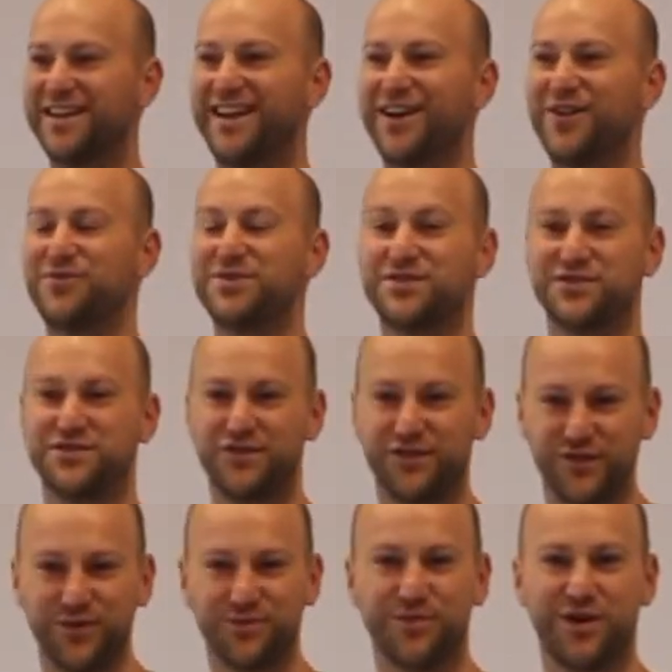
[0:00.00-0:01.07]
uh, which, if
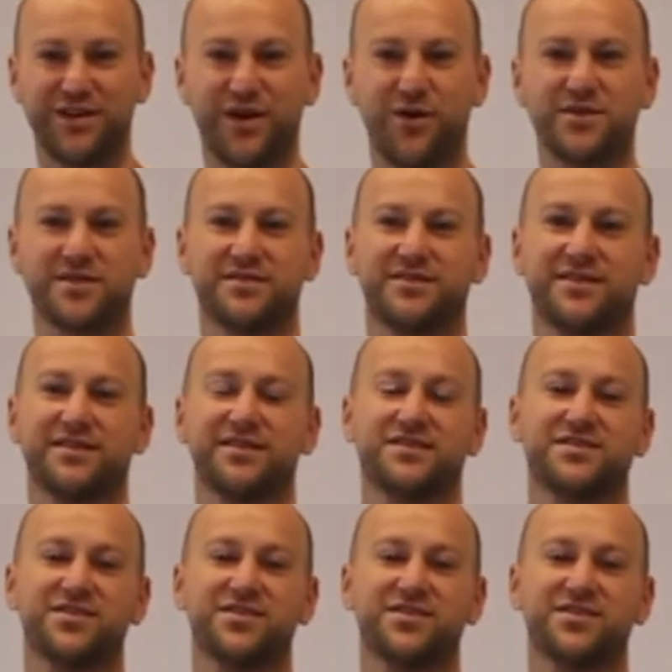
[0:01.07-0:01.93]
you might know, is the, the,